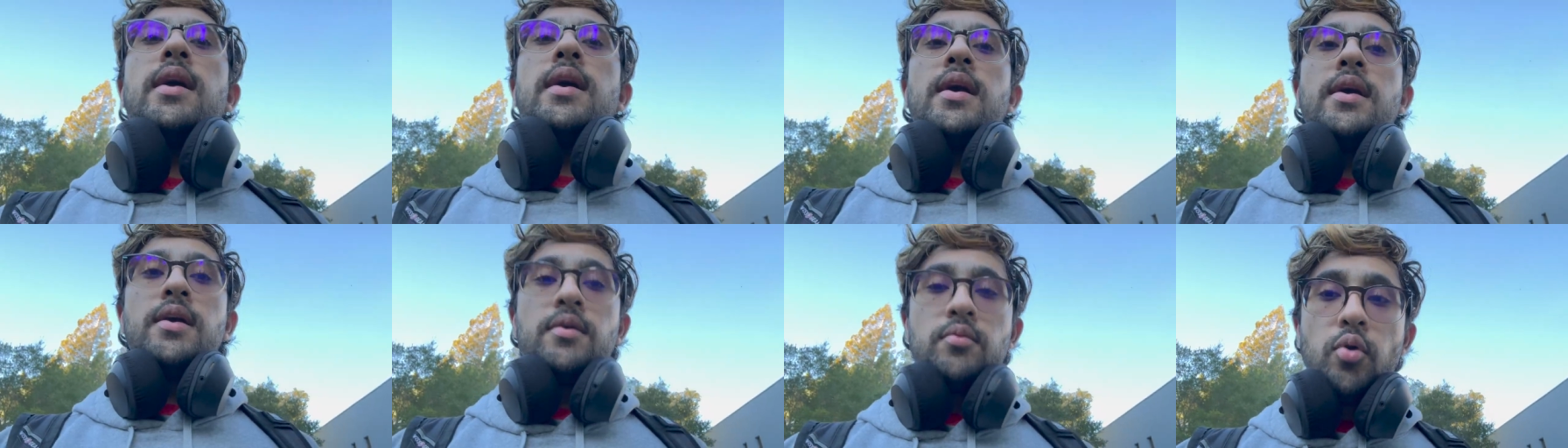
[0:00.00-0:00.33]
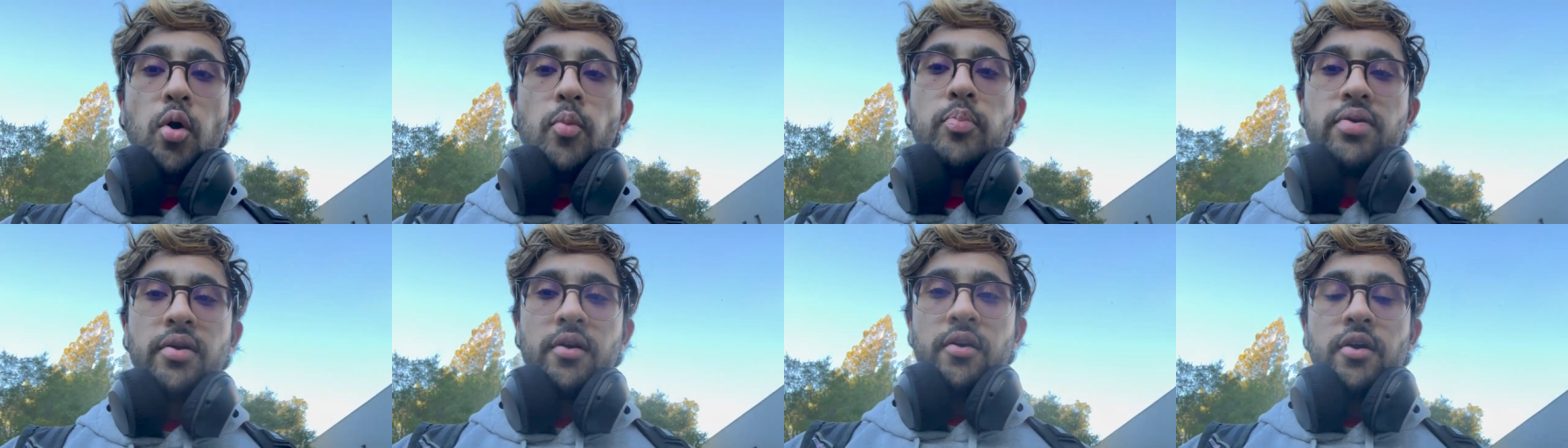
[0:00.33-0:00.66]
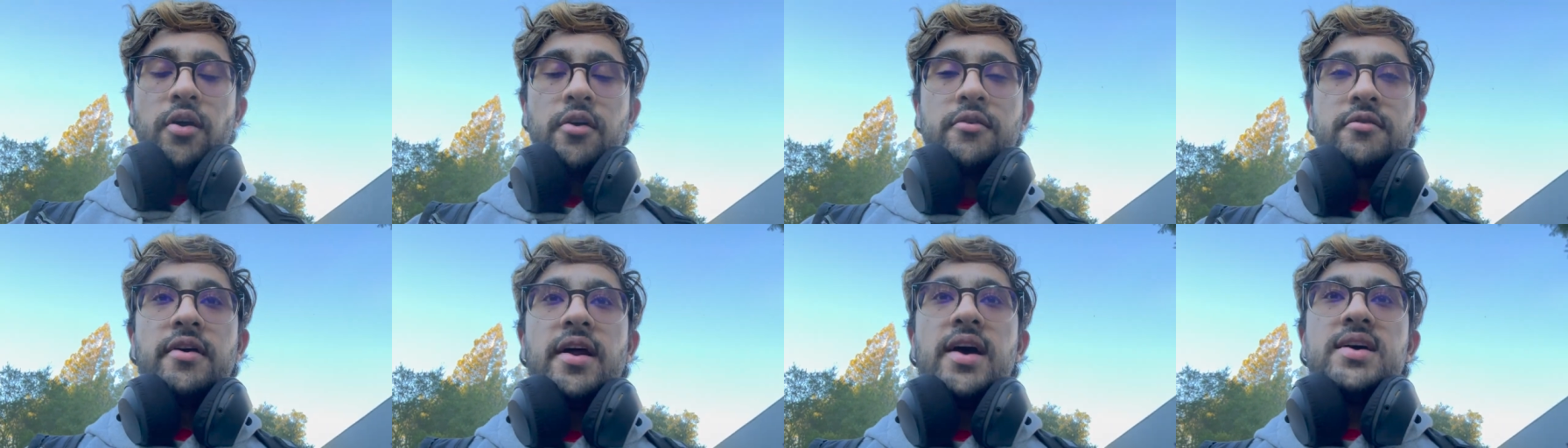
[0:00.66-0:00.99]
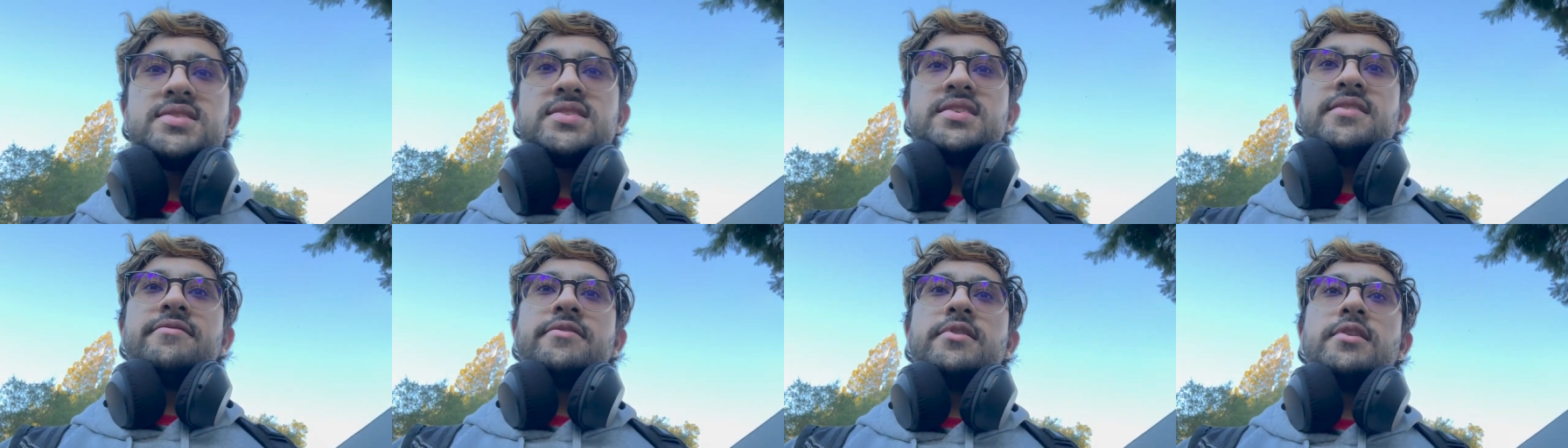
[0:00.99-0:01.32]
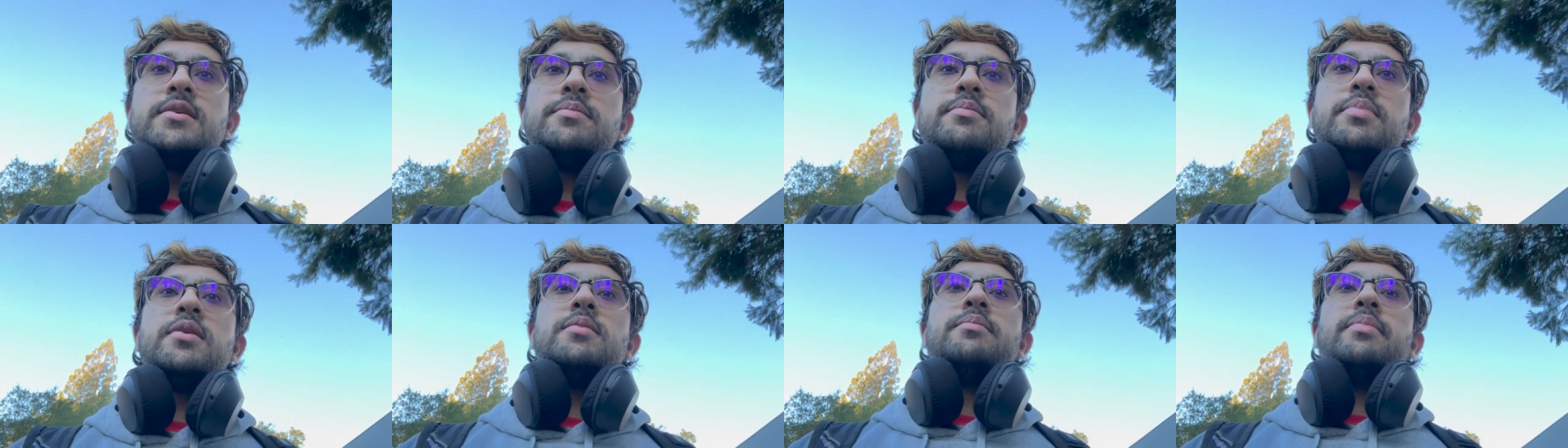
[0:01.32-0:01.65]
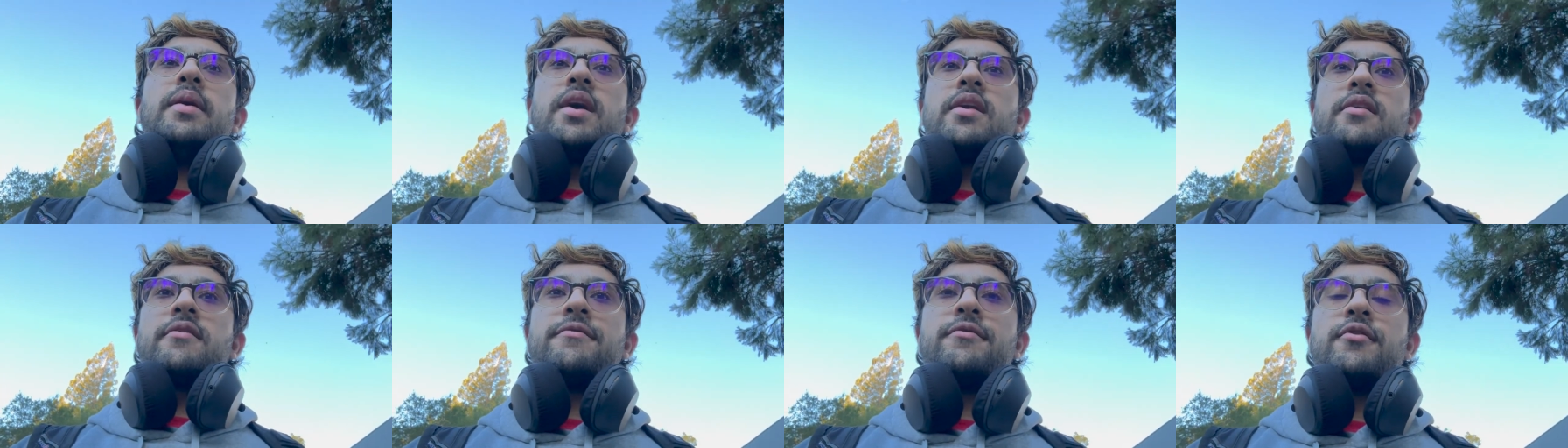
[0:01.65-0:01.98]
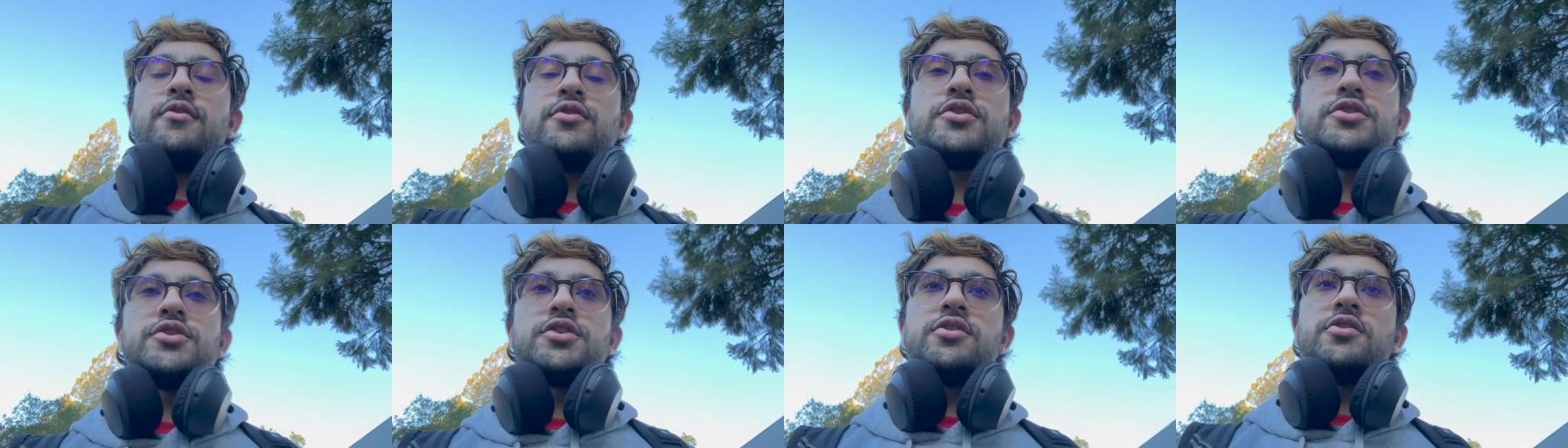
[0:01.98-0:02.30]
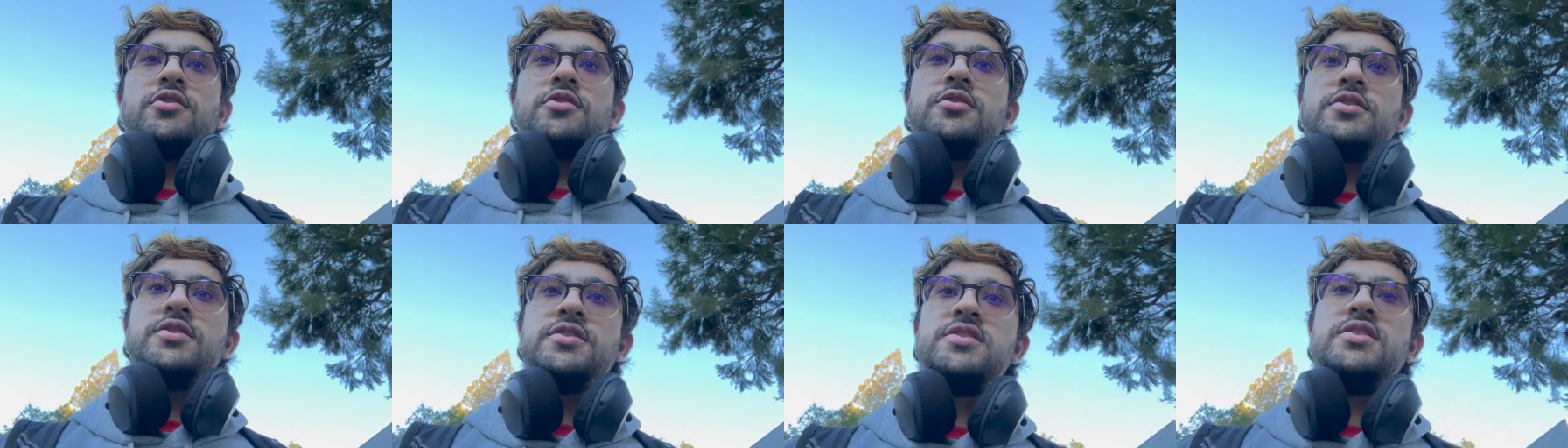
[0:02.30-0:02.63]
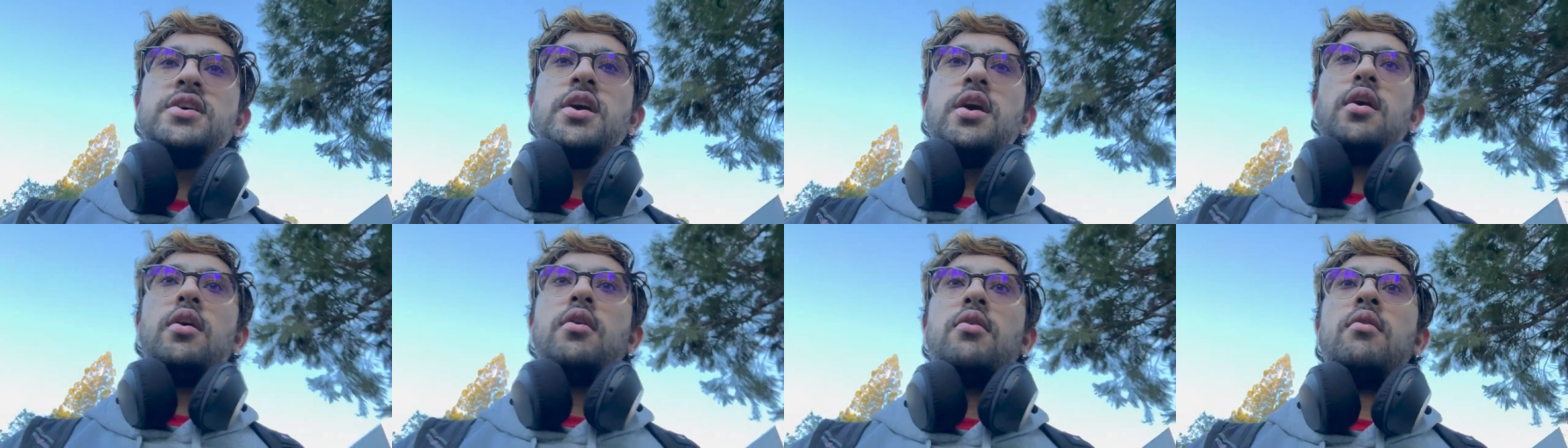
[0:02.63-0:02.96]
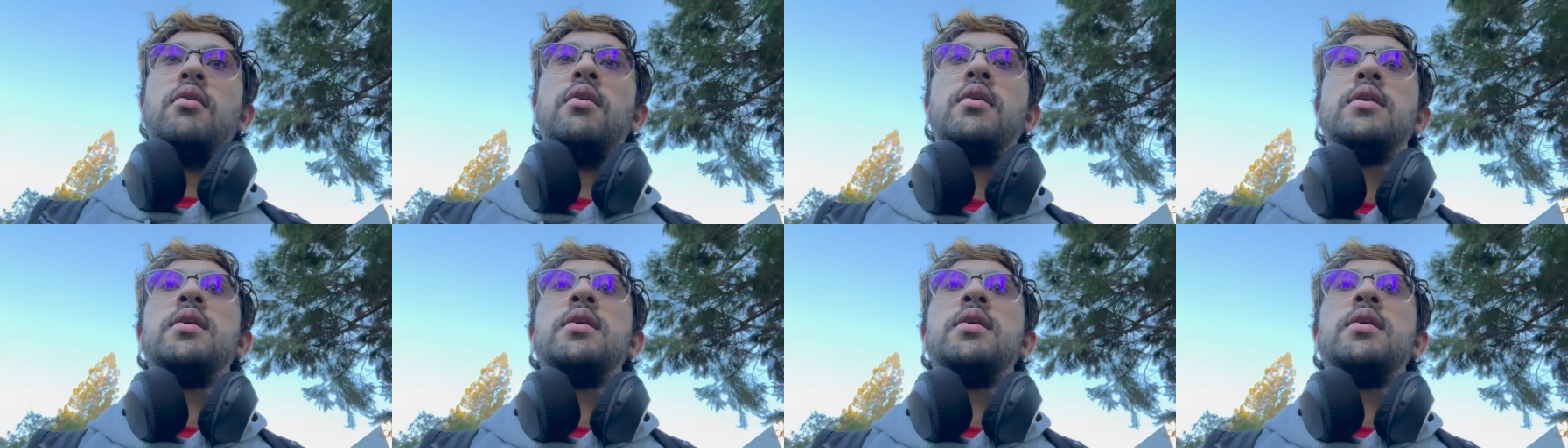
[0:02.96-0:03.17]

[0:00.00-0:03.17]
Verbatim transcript: it will progressively be better for surely so.